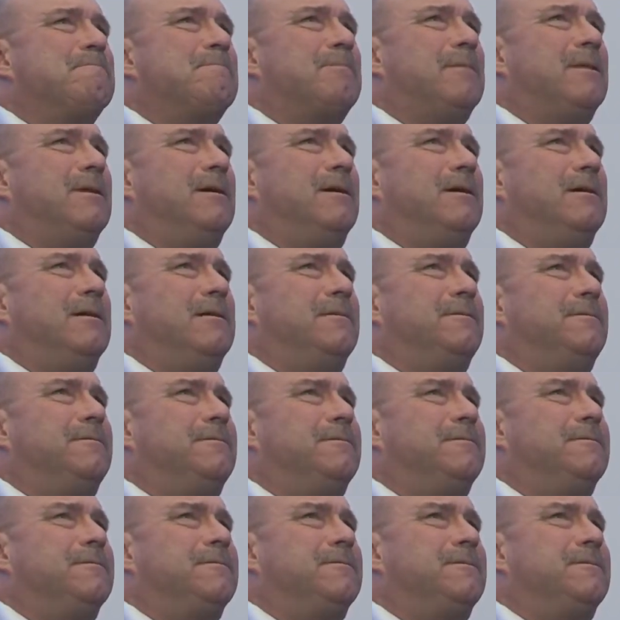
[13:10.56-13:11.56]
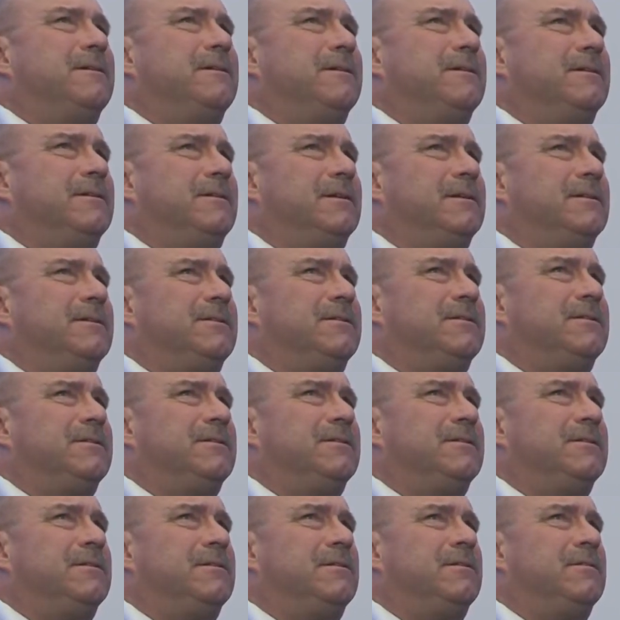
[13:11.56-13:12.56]
I think that
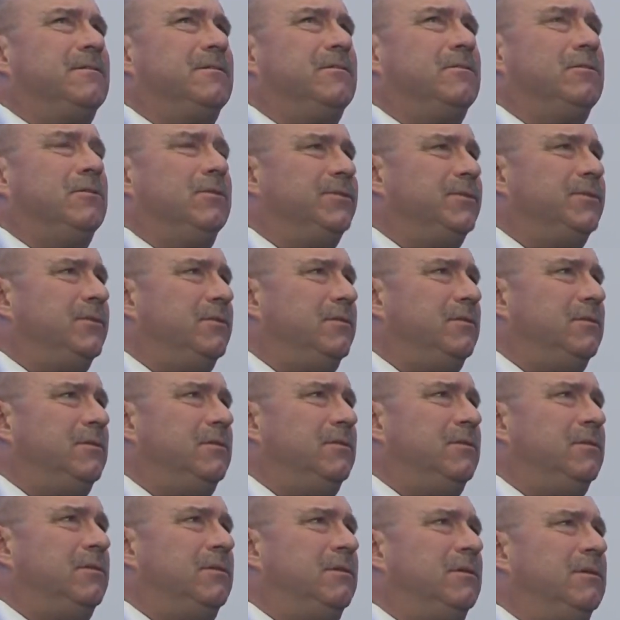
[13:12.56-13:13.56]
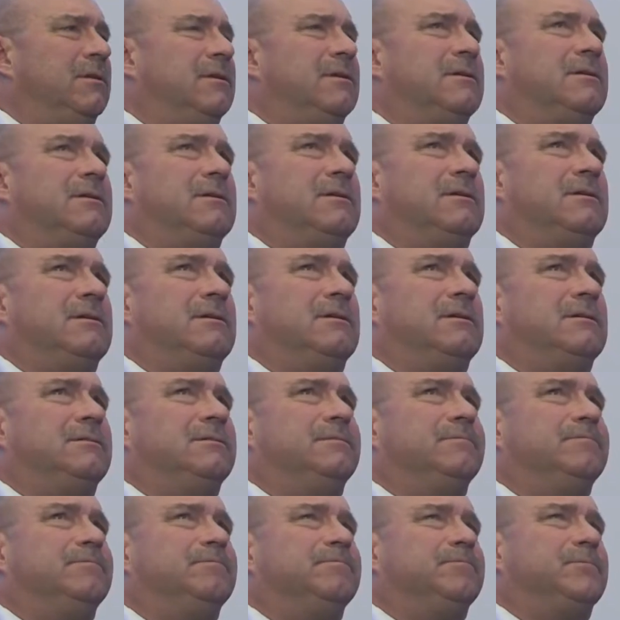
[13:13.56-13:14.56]
not all
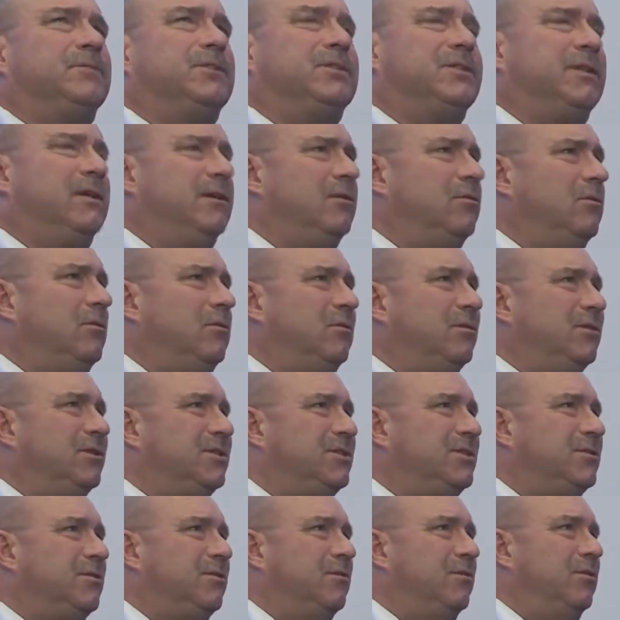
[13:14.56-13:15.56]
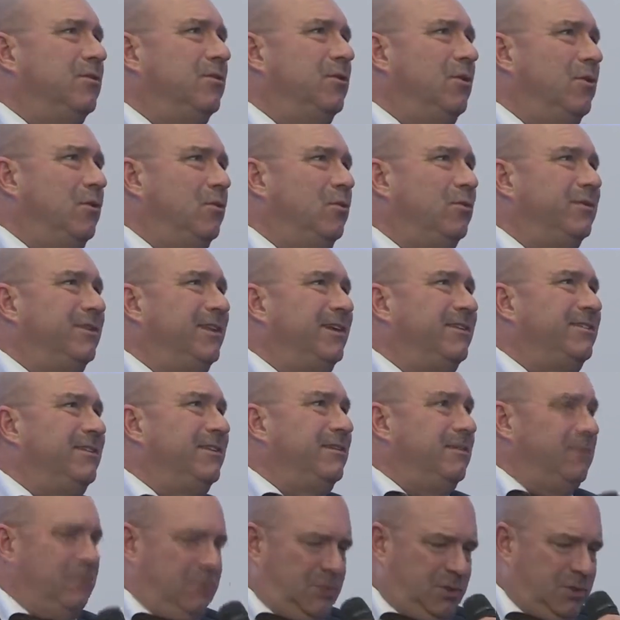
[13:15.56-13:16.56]
stakeholders know that.
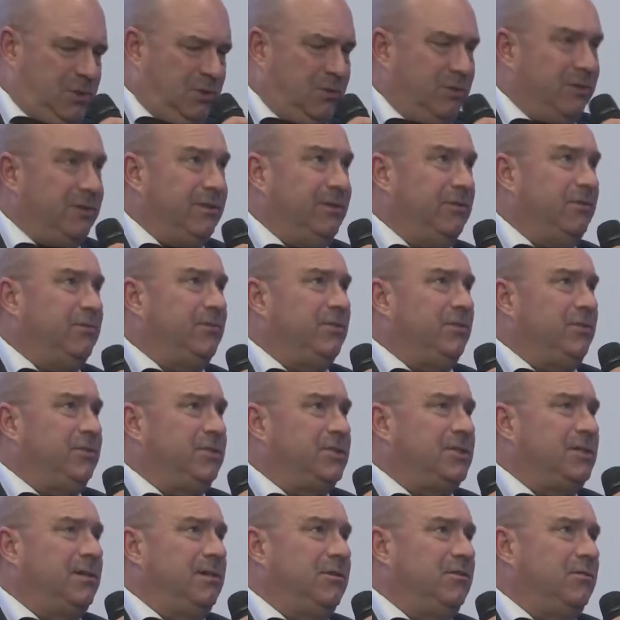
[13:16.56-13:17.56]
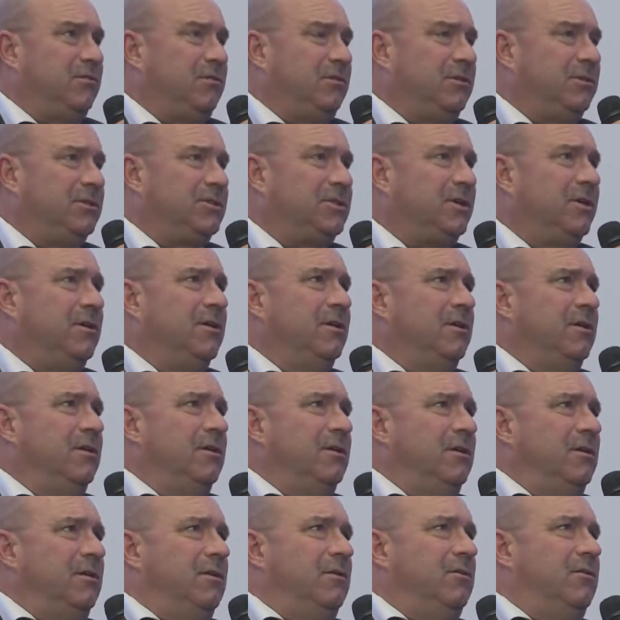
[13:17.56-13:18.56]
Not all stakeholders
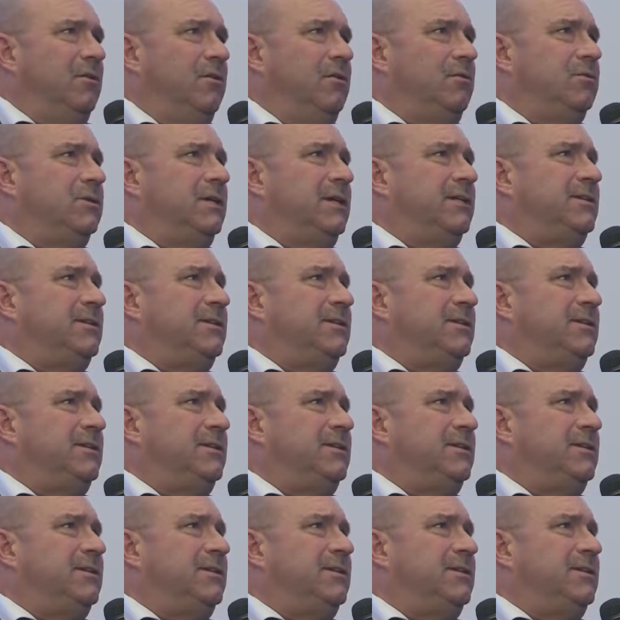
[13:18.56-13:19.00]
know that